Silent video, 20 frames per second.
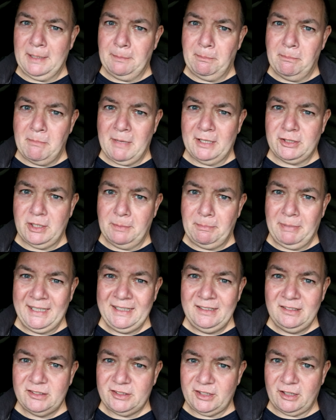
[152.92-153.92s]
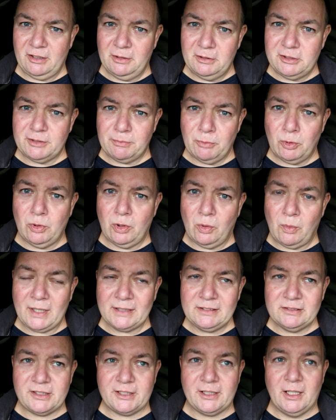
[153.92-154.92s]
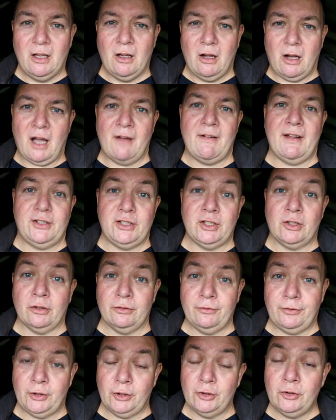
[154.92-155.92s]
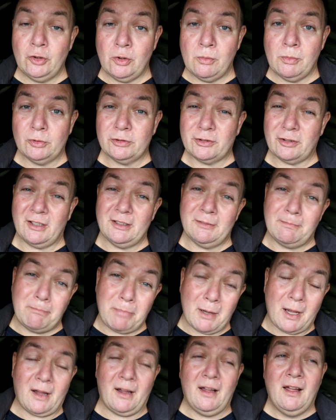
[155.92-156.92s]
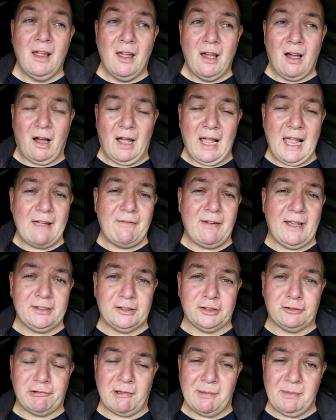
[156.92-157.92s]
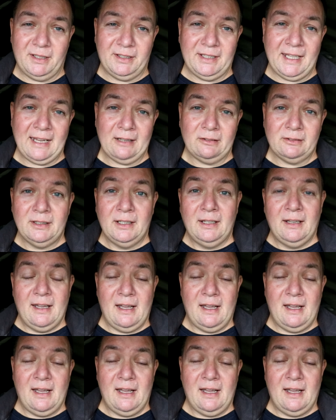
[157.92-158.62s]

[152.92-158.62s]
magic beans, so the smaller ones. I've actually gone for the normal size, but I have had to trim it down.